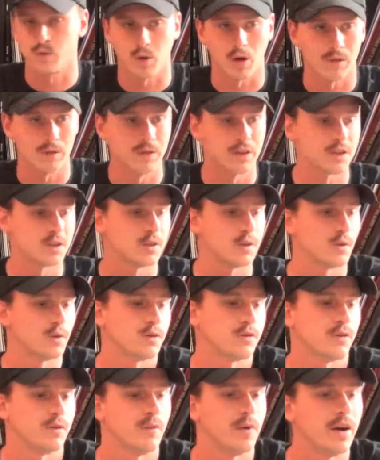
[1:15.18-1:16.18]
12
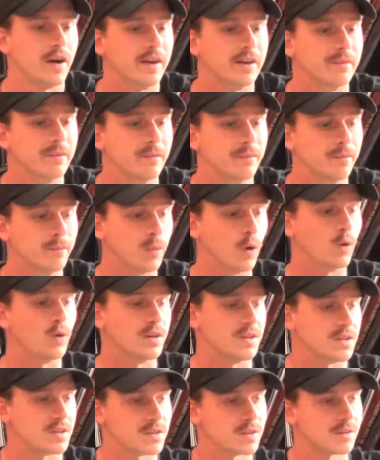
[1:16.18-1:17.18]
additionals for my
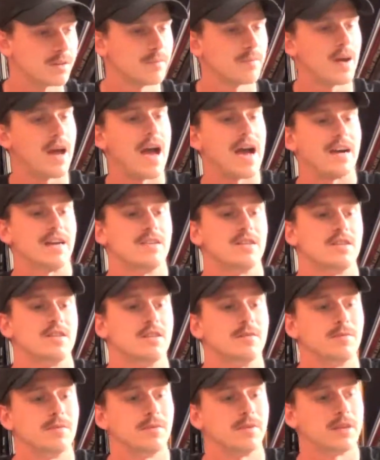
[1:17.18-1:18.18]
bonus package
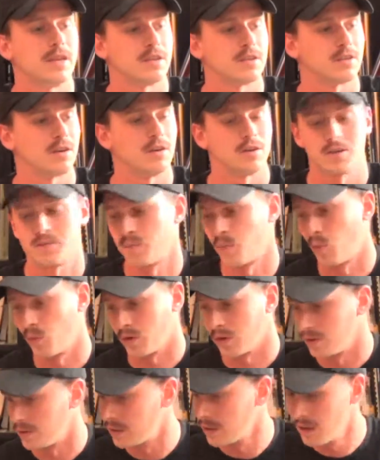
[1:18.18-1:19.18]
as a Kickstarter
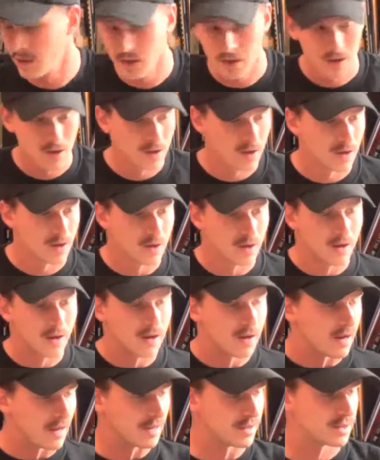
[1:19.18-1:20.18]
supporter.
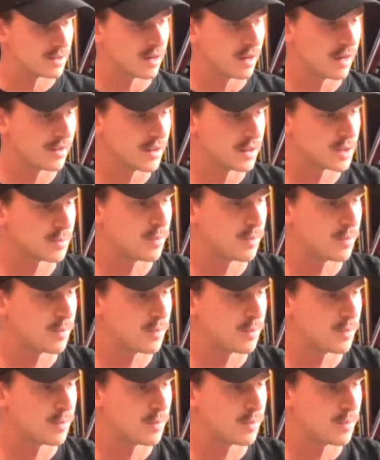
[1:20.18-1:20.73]
Inside this